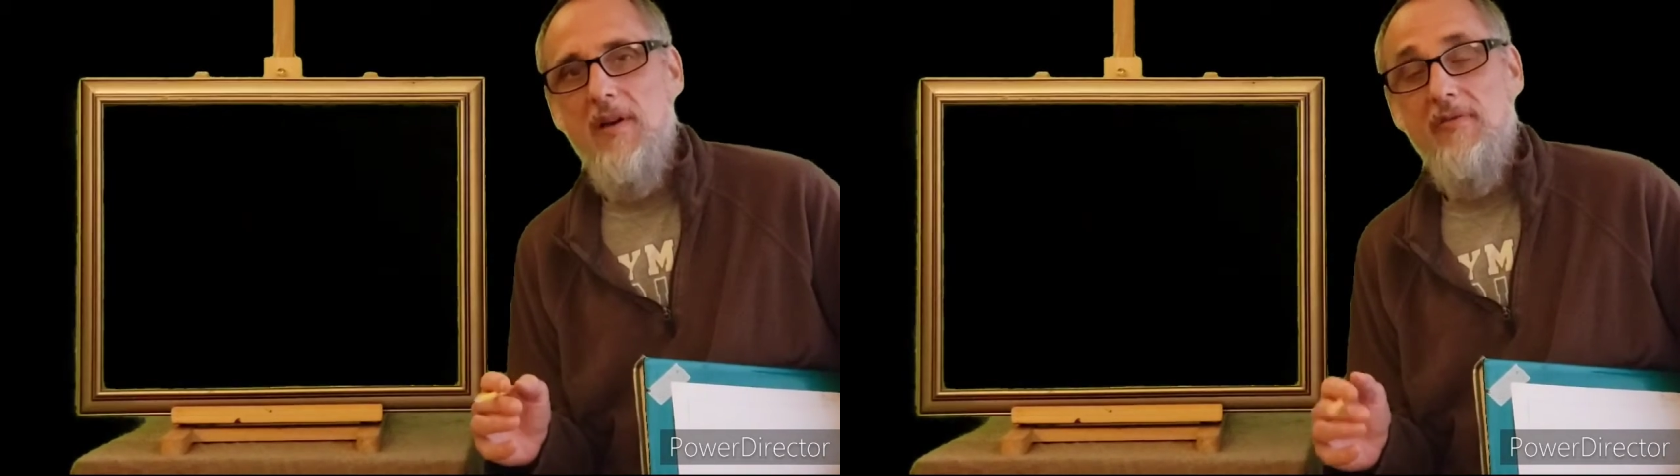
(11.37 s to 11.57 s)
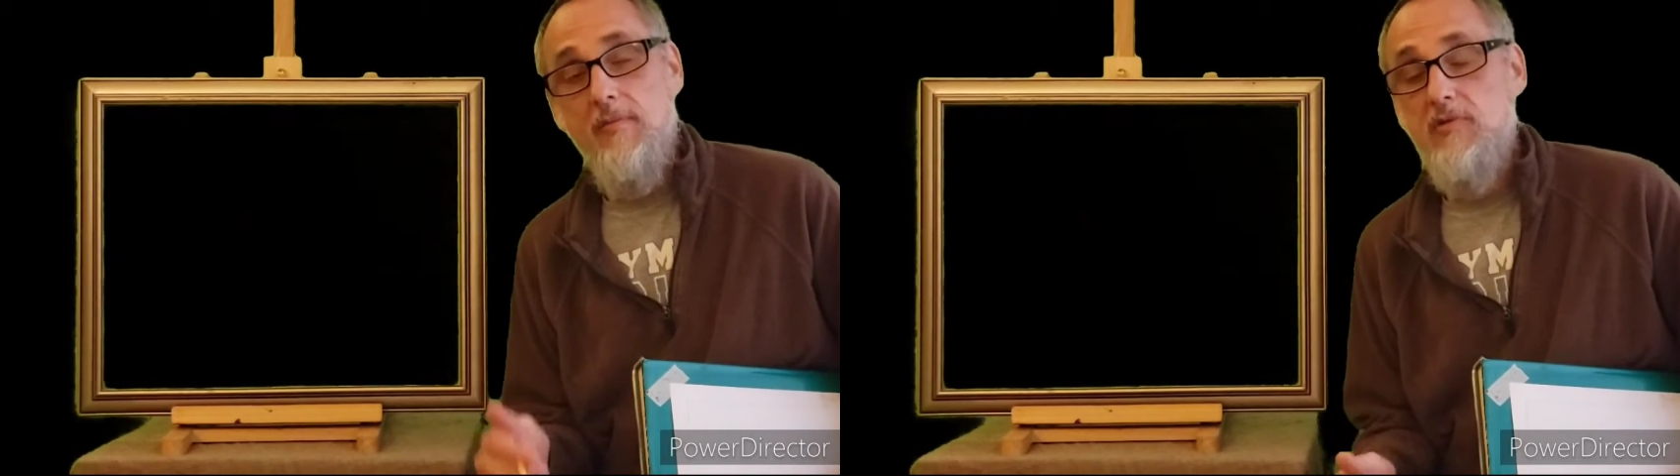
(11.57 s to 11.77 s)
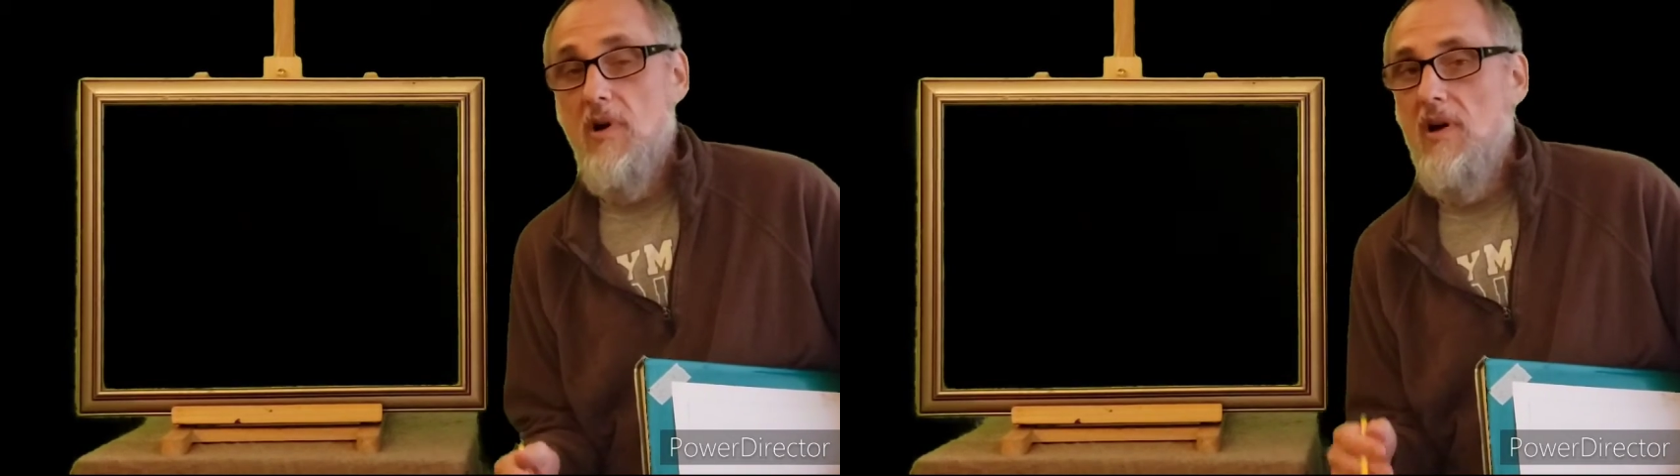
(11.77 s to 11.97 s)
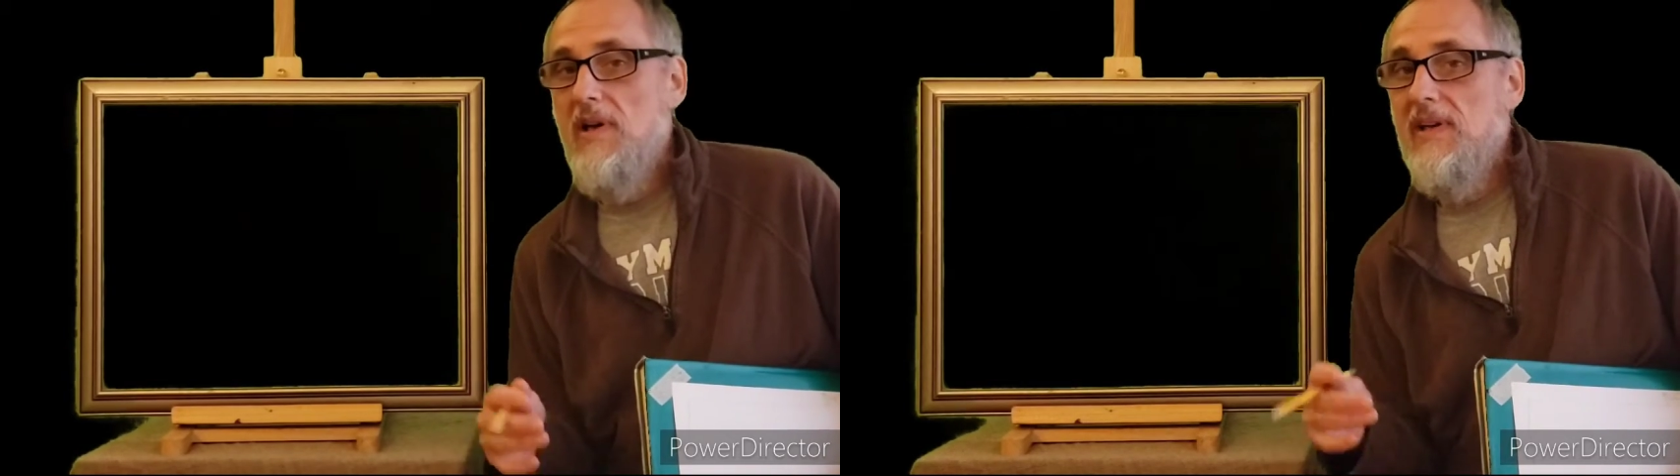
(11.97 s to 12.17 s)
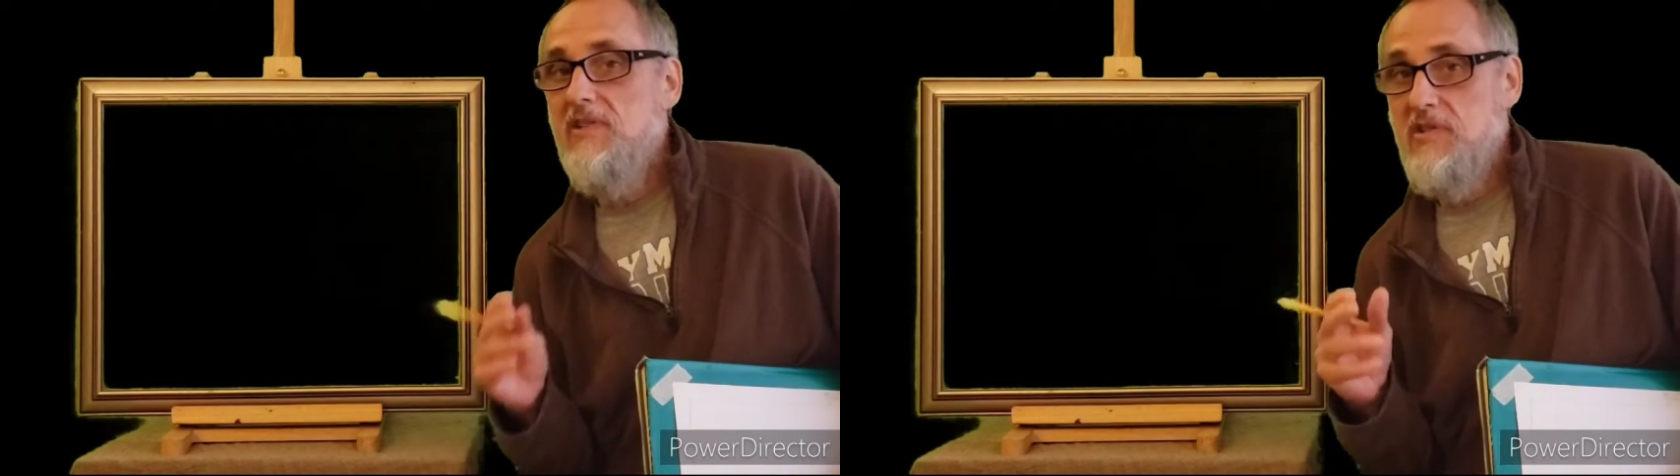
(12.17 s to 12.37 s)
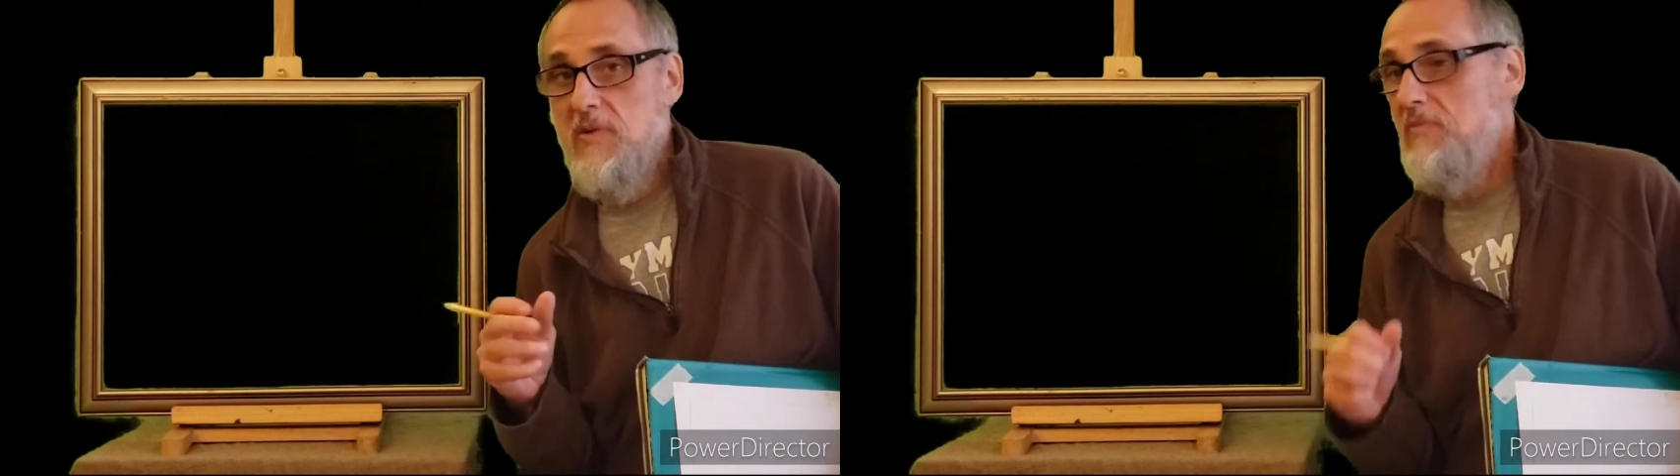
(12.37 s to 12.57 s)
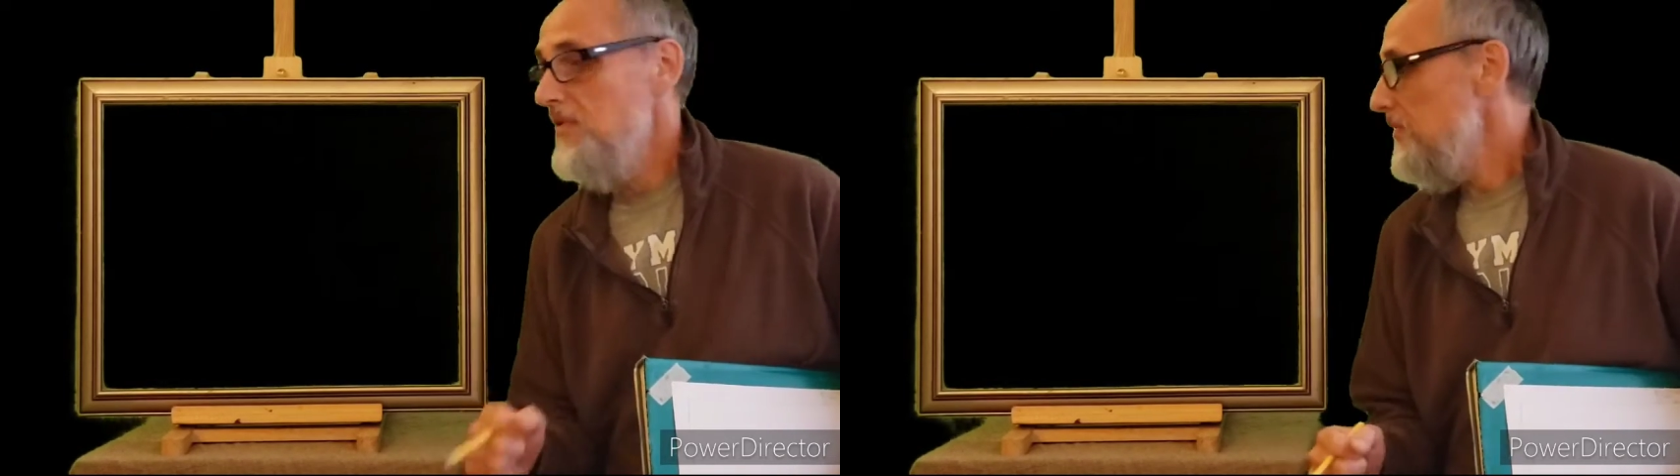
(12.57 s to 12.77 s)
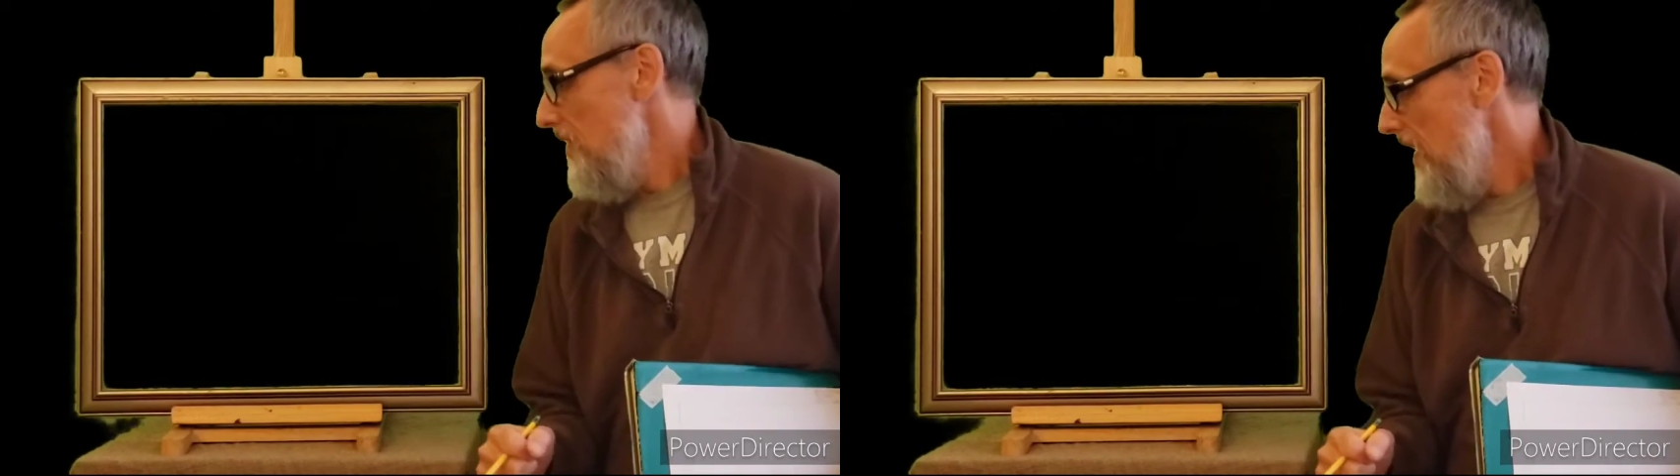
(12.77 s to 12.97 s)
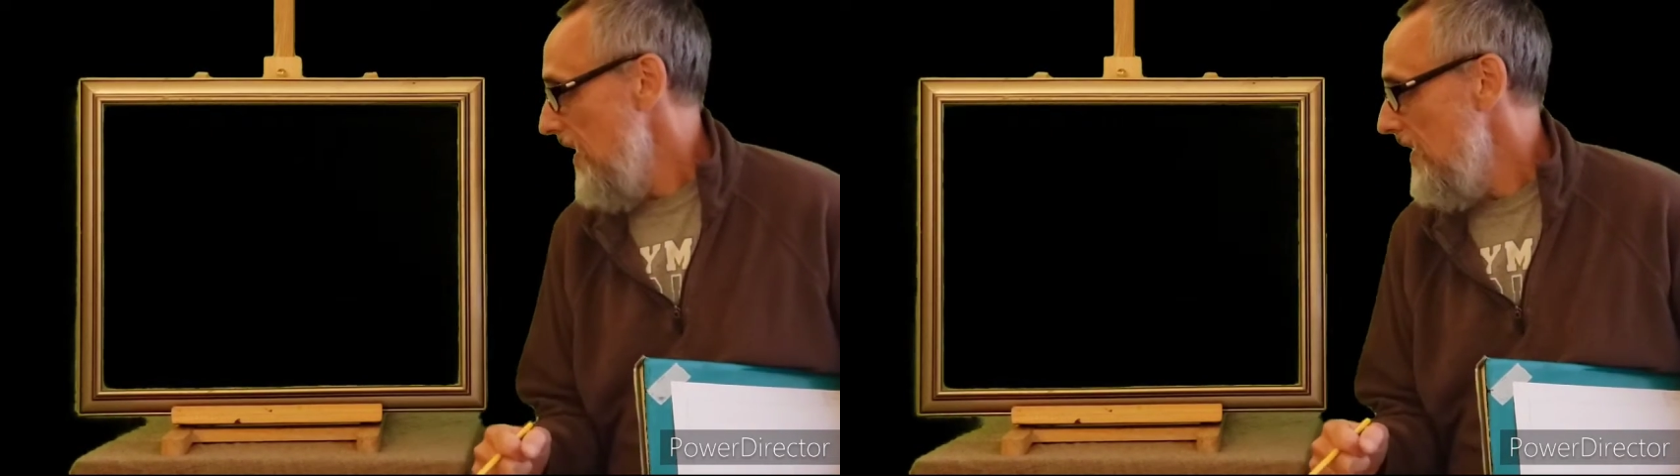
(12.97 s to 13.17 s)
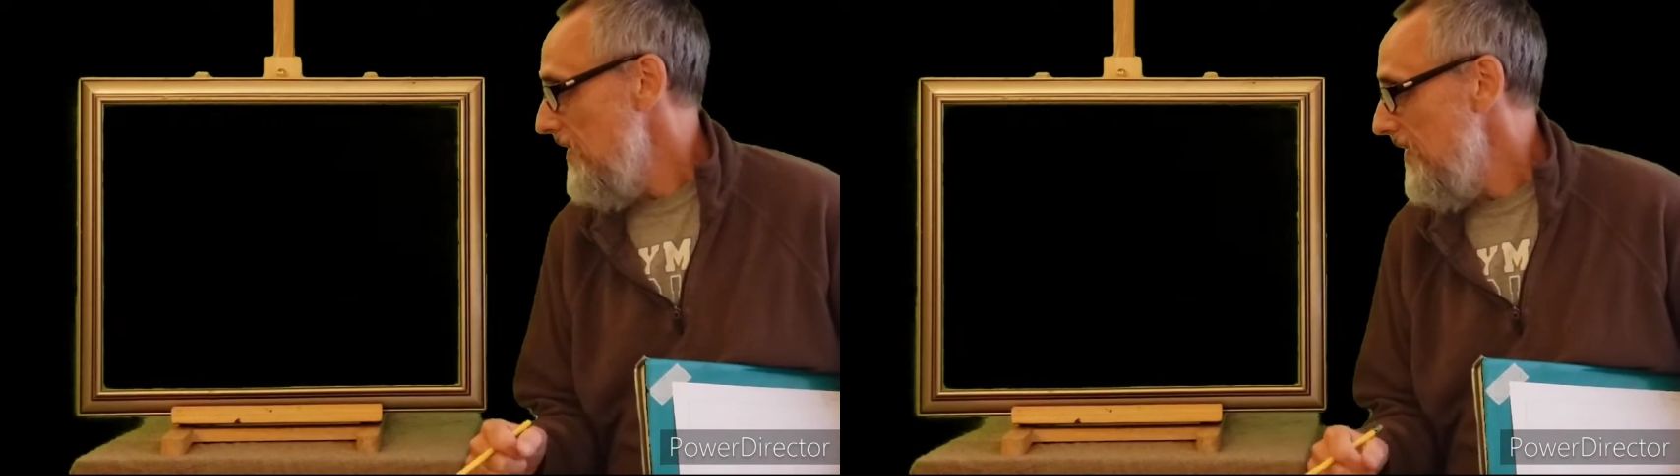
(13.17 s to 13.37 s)
from drawing a symbol for a
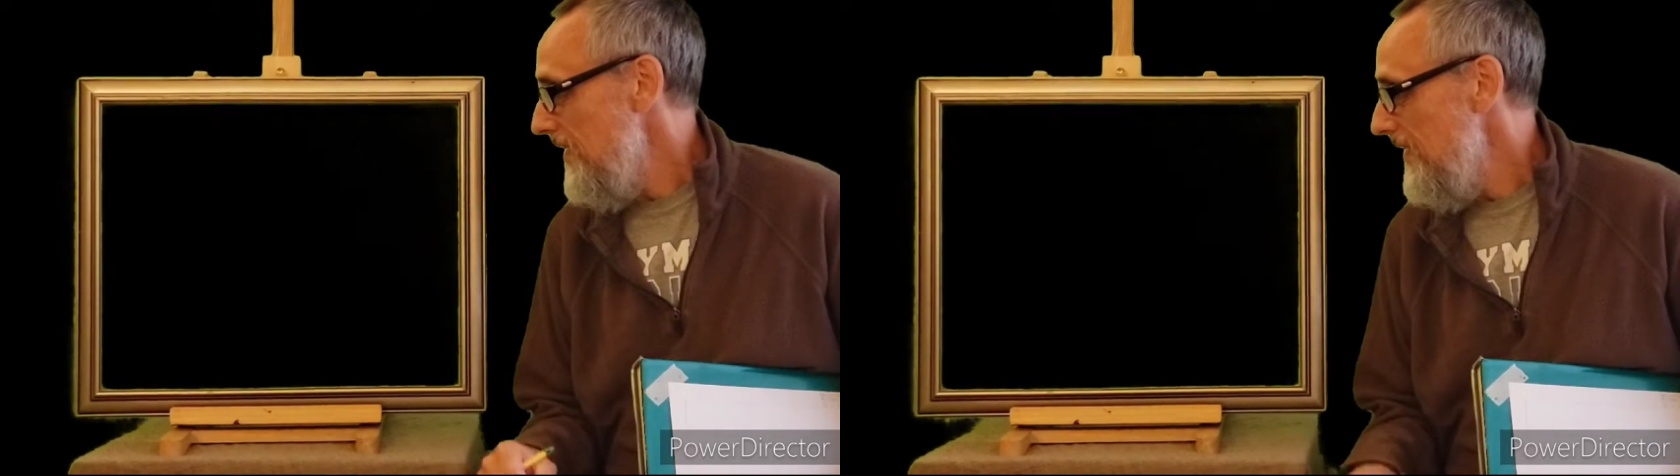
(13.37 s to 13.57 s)
hand